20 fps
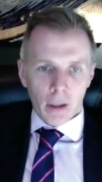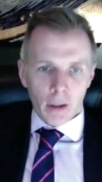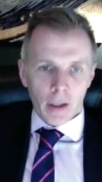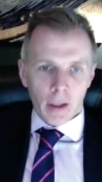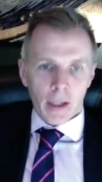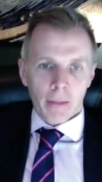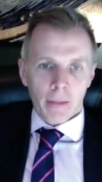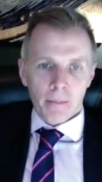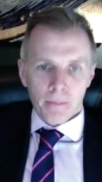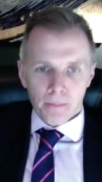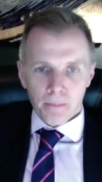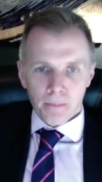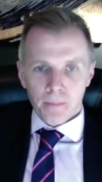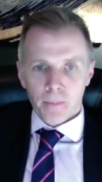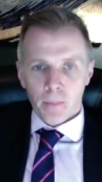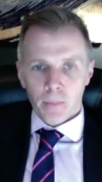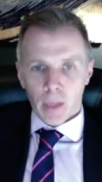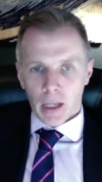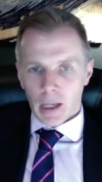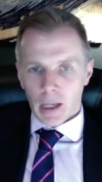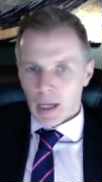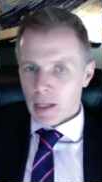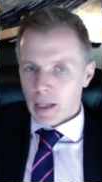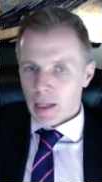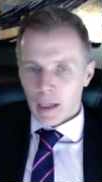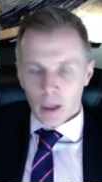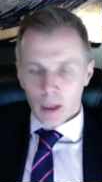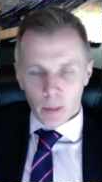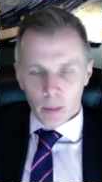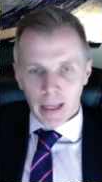there. But I think
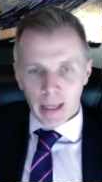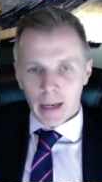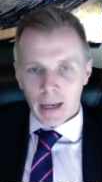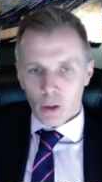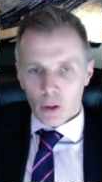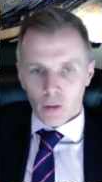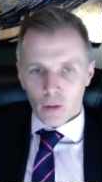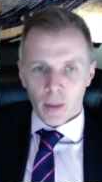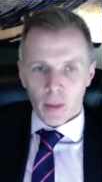it'll play out over many